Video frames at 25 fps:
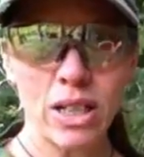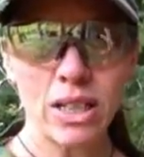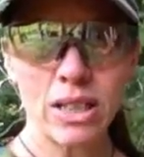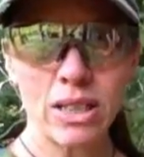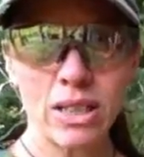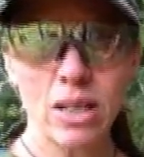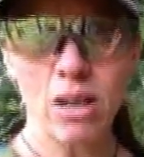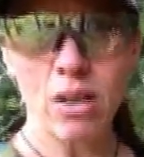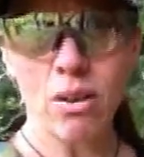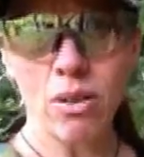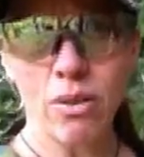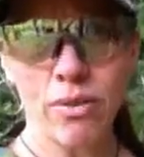
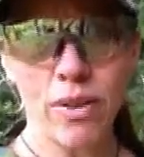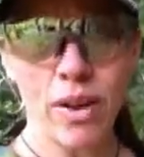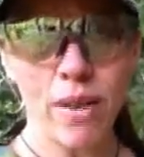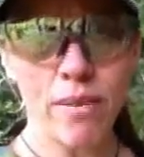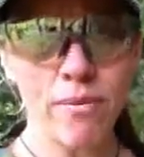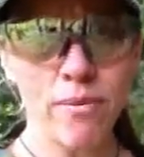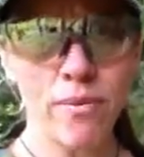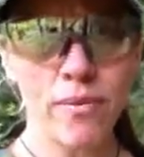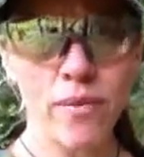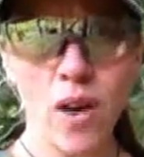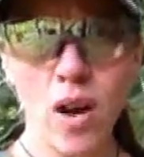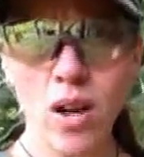So if
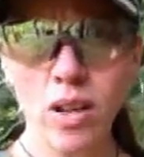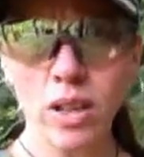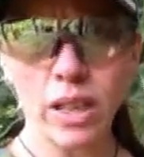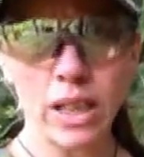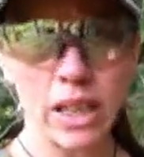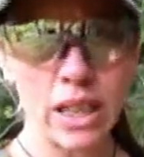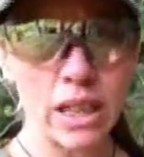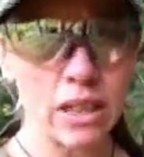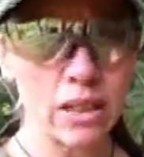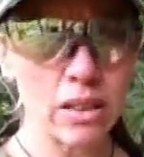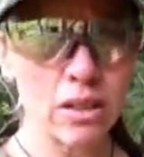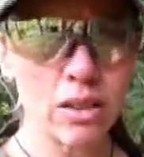I'm
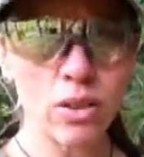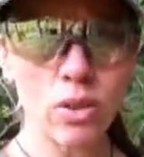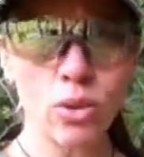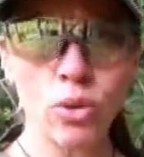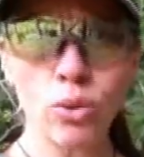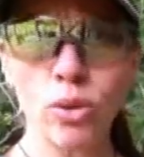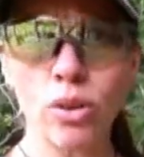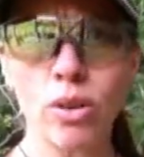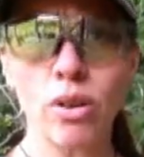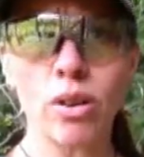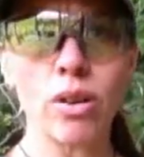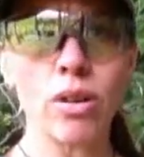falling
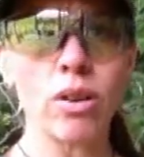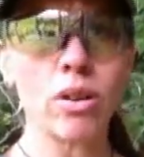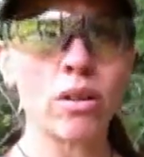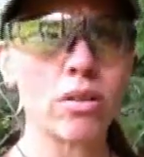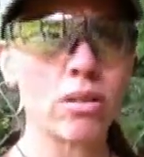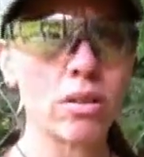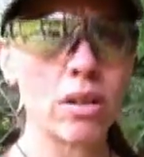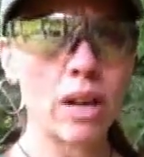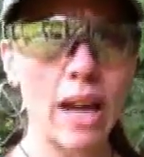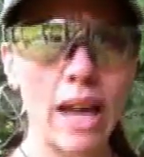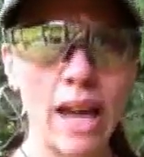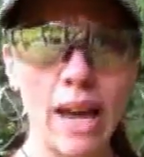or
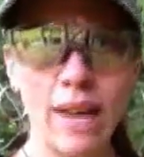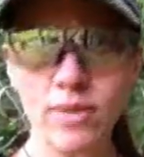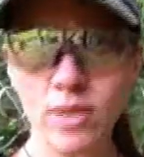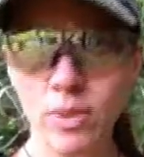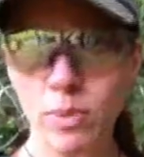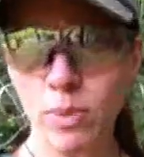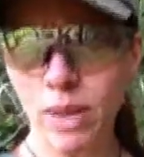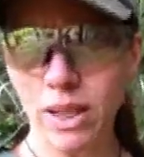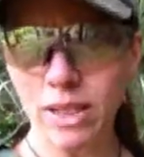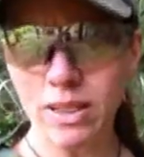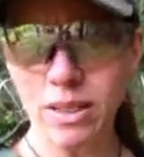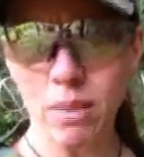I have to
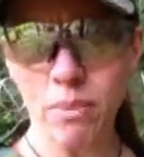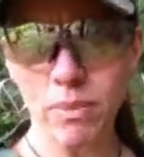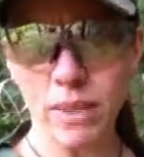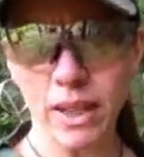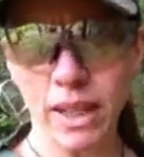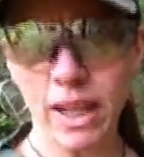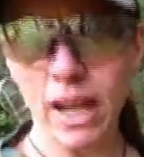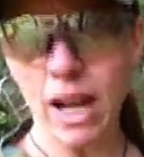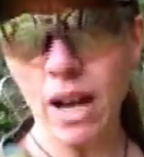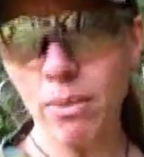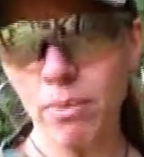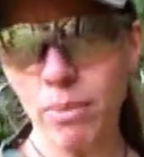pick
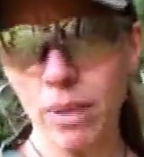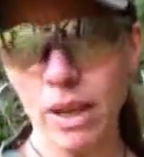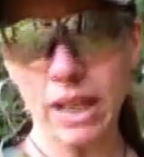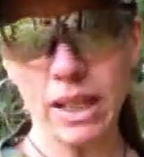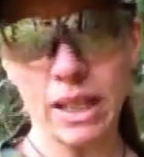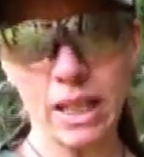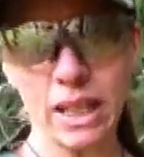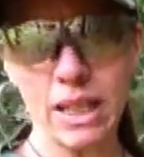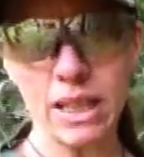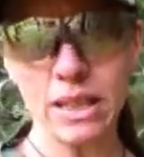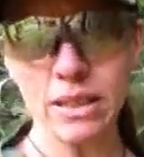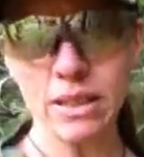something up, I
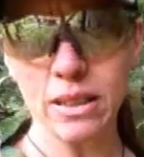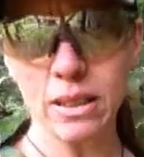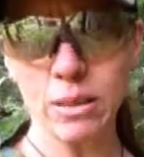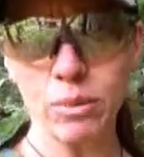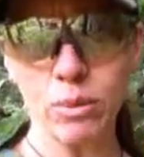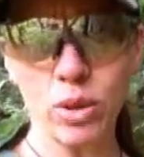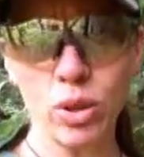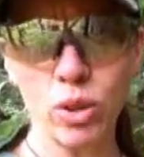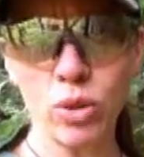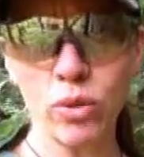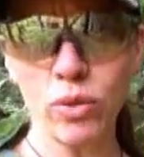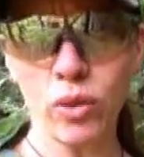can easily
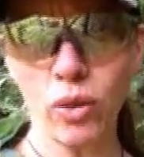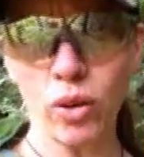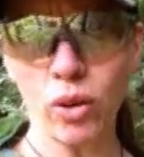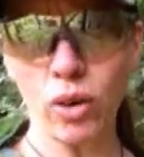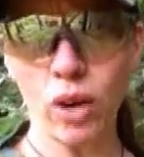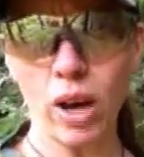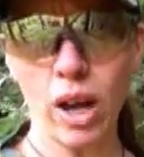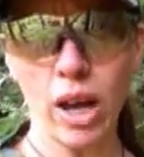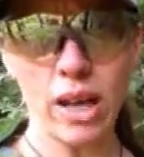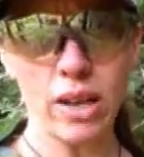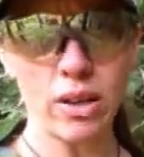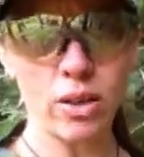maneuver
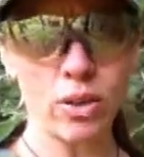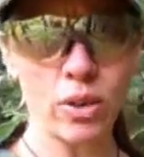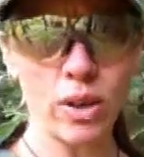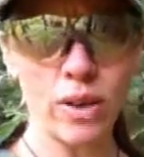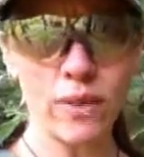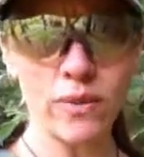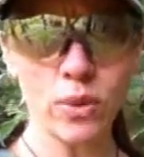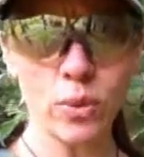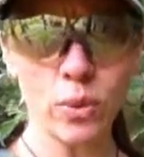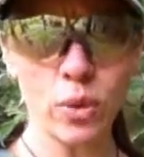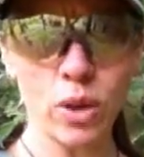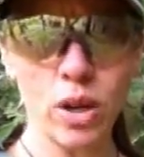and don't
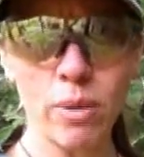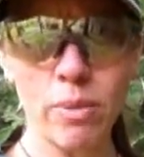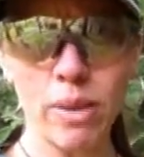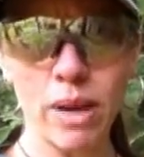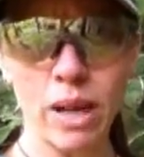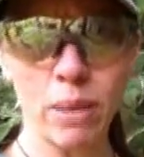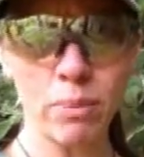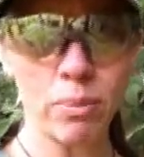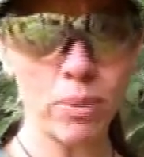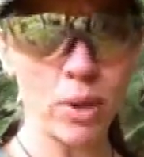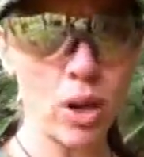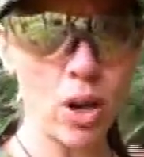have to worry about
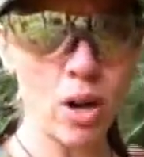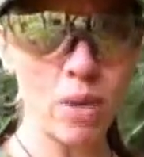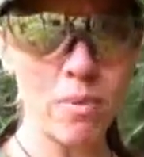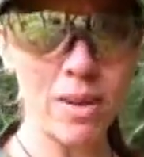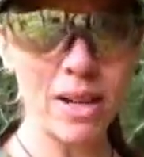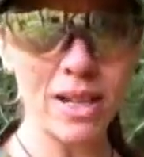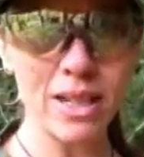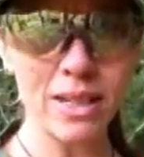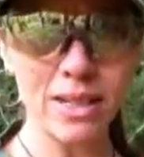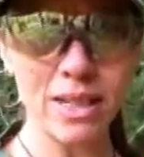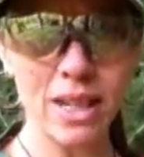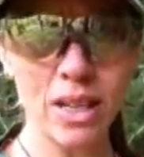it. But all
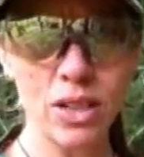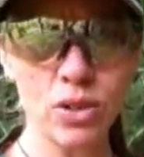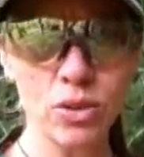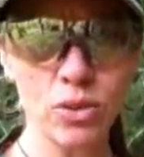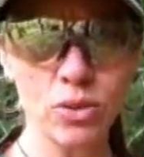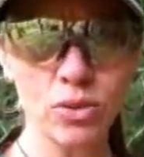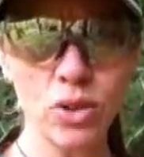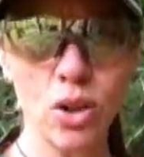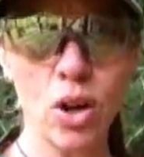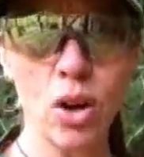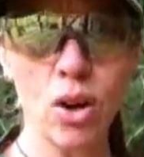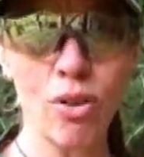my
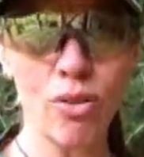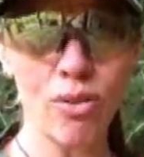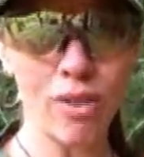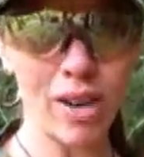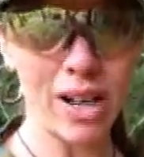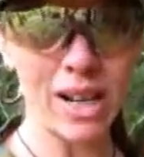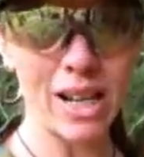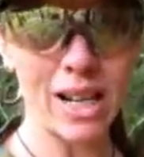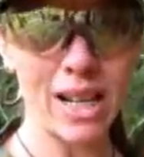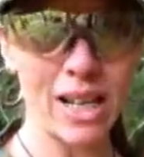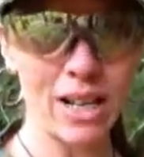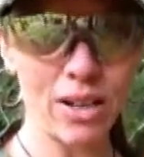essentials are
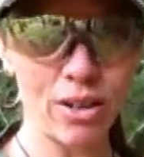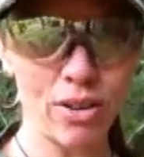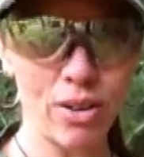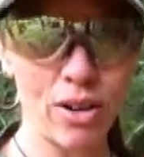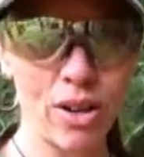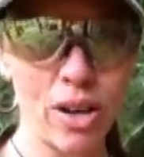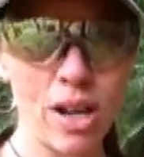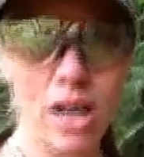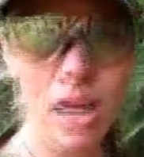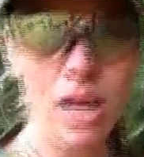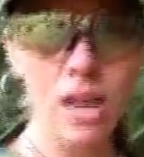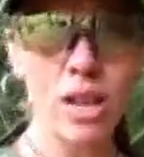right here.
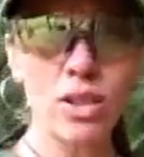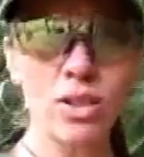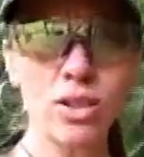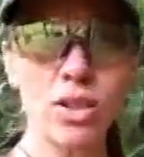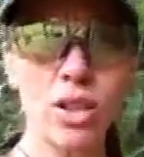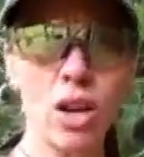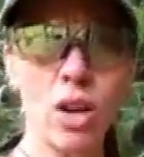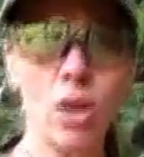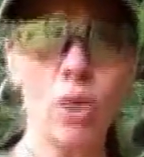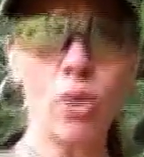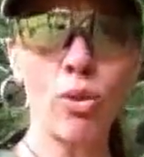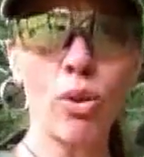
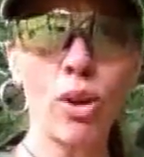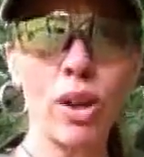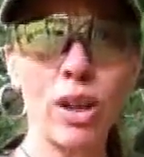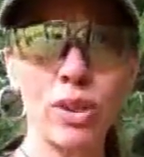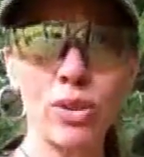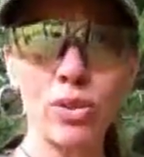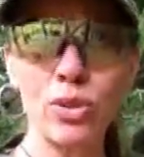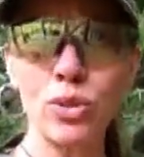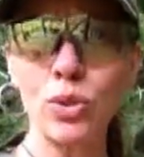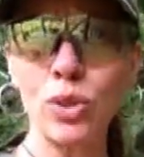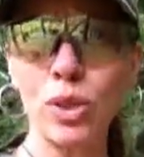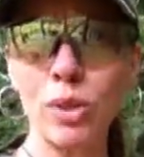So
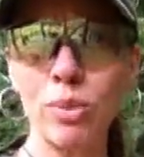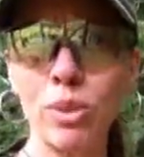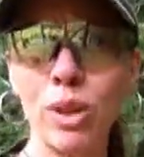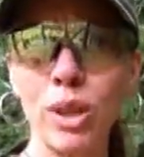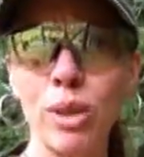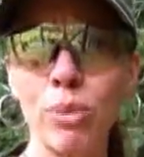extremely